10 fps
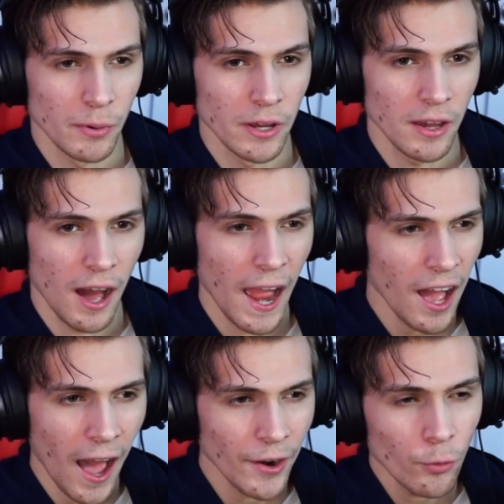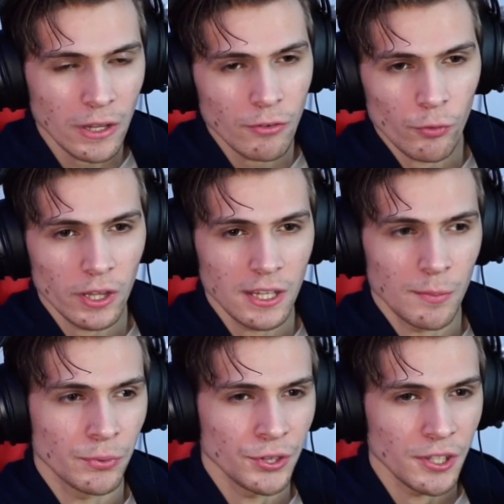but I don't even really
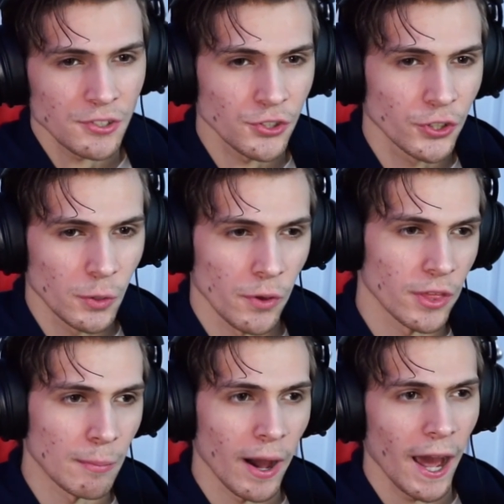completely disagree with him.